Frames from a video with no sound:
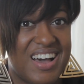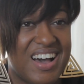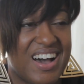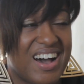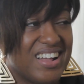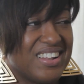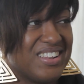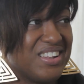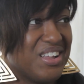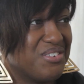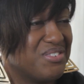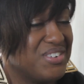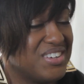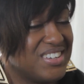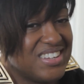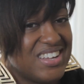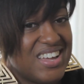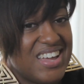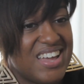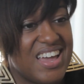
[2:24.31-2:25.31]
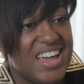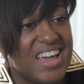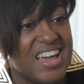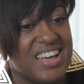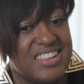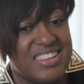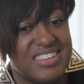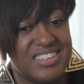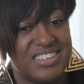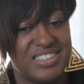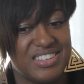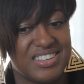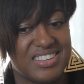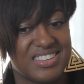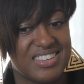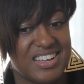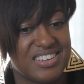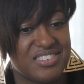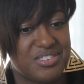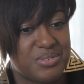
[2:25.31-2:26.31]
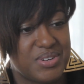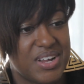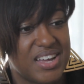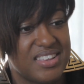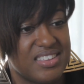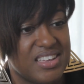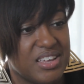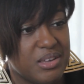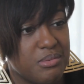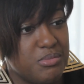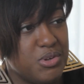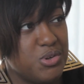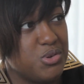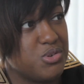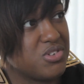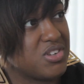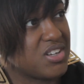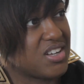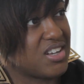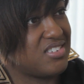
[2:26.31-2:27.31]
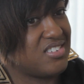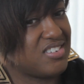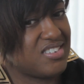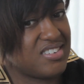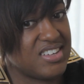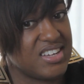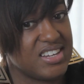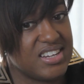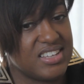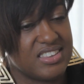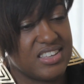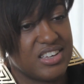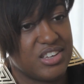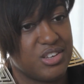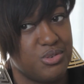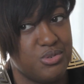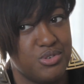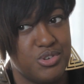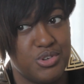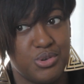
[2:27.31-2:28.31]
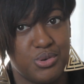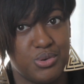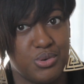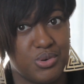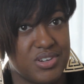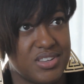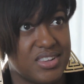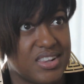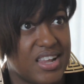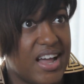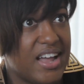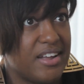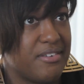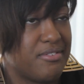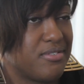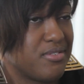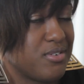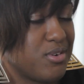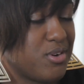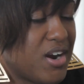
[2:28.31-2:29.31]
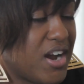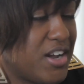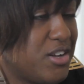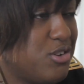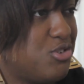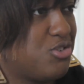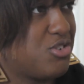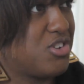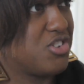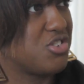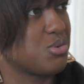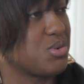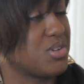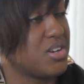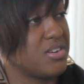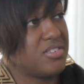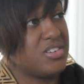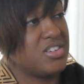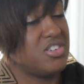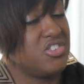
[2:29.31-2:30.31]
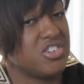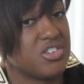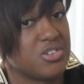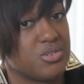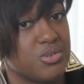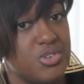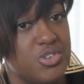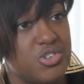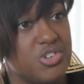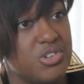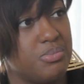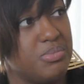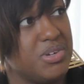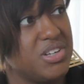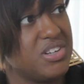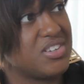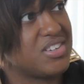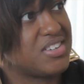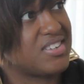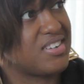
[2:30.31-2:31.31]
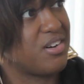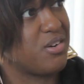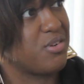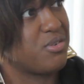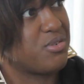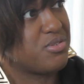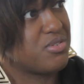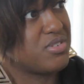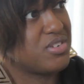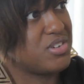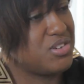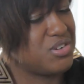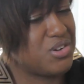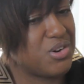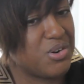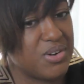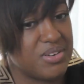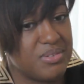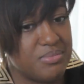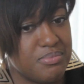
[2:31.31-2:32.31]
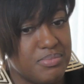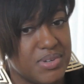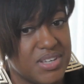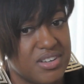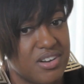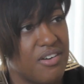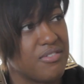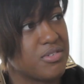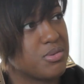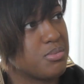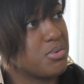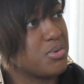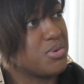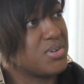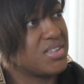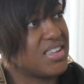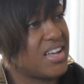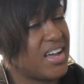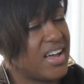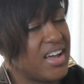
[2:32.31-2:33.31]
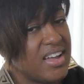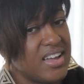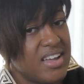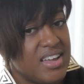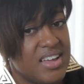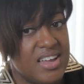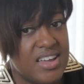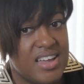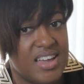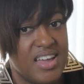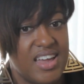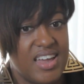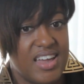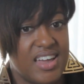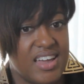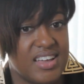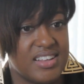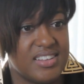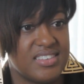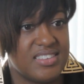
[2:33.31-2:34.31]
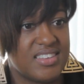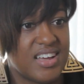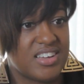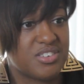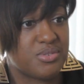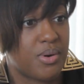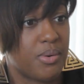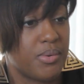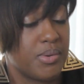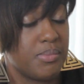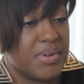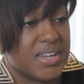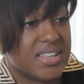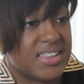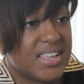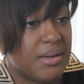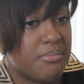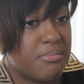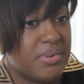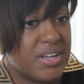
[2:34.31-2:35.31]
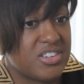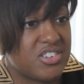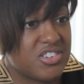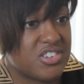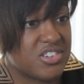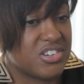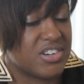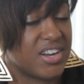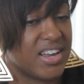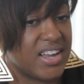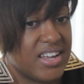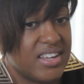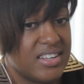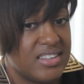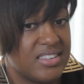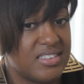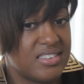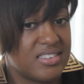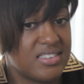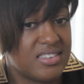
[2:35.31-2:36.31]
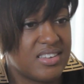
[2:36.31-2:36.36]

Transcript: I love it, and that's what I think. Music and just anything you do in life or how you dress, whatever in general, you should be yourself. You know, and be comfortable with that. And that's why we picked that picture and